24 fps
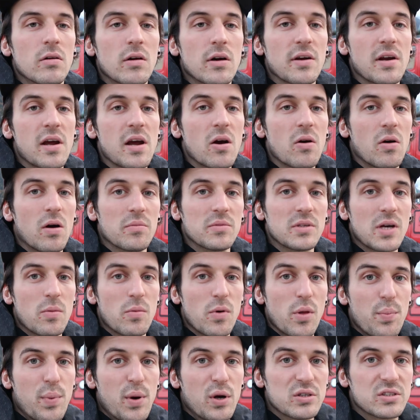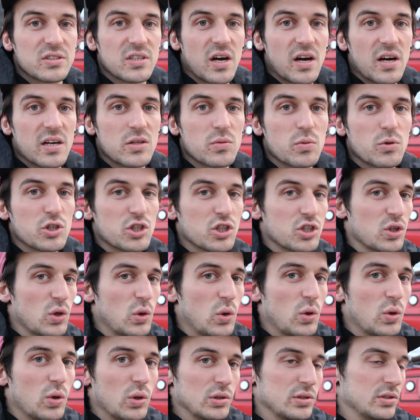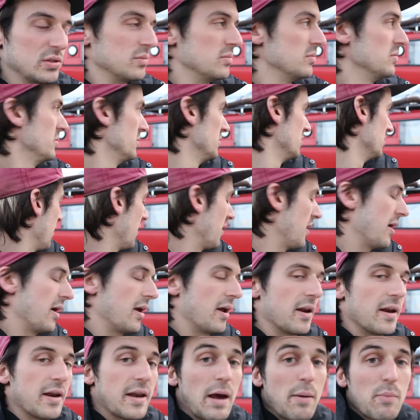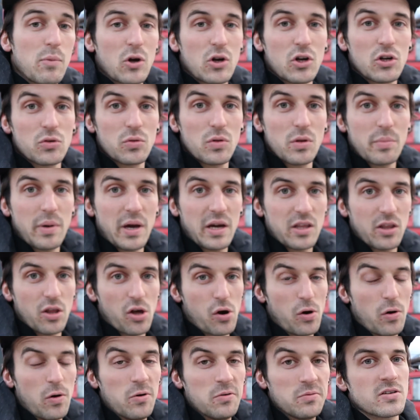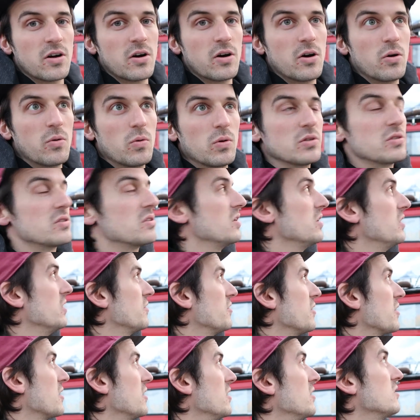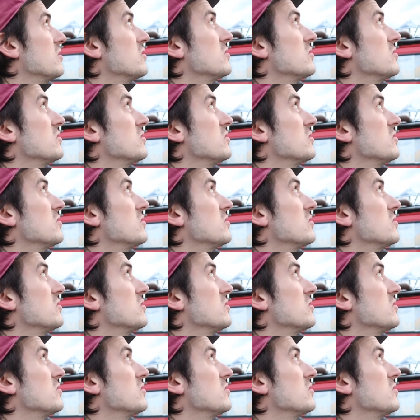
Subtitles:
right now I'm done with both sides, which is awesome, and I'm gonna do the back though. So we'll see if I can